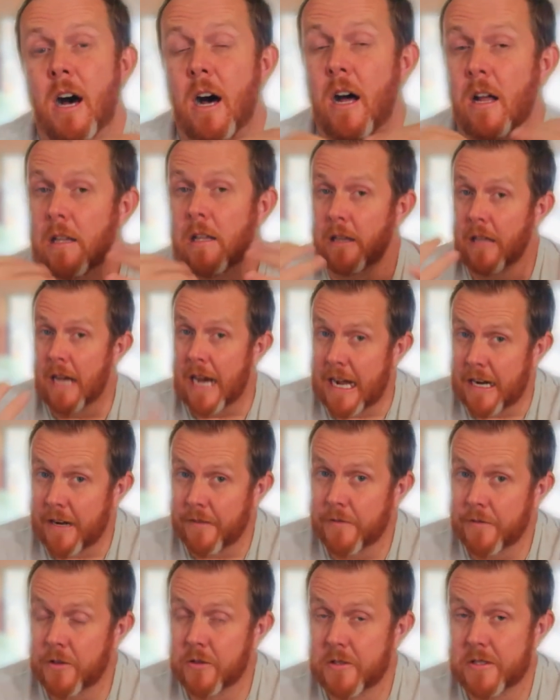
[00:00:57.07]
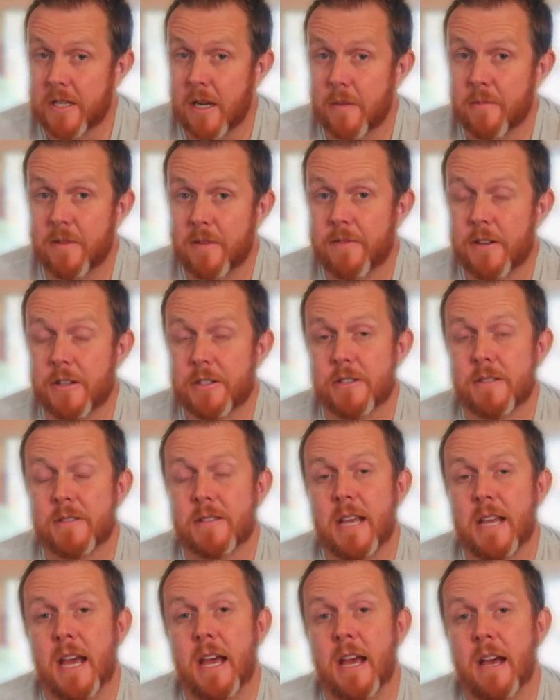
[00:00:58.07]
A lot of new
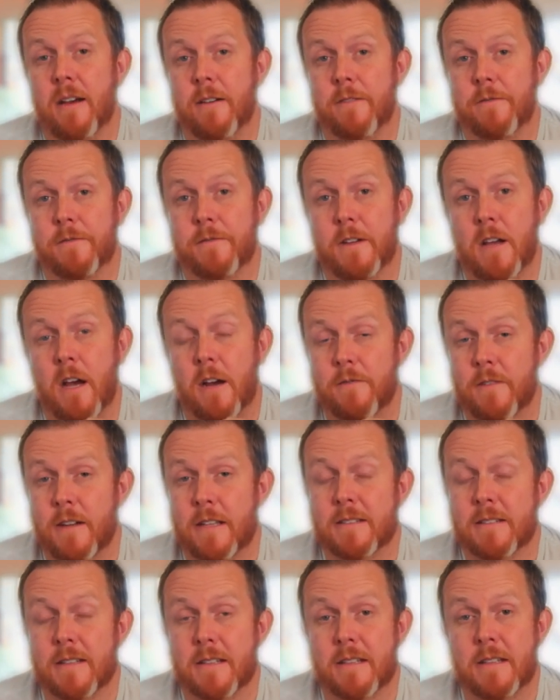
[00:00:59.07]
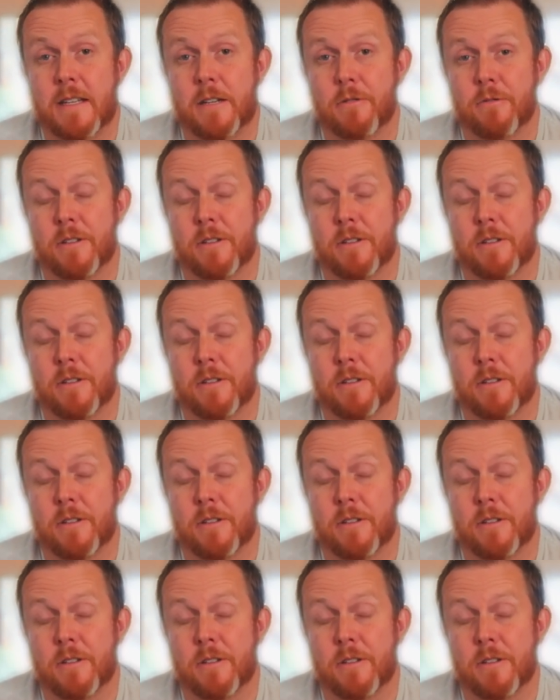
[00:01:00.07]
subdivisions have covenants and deed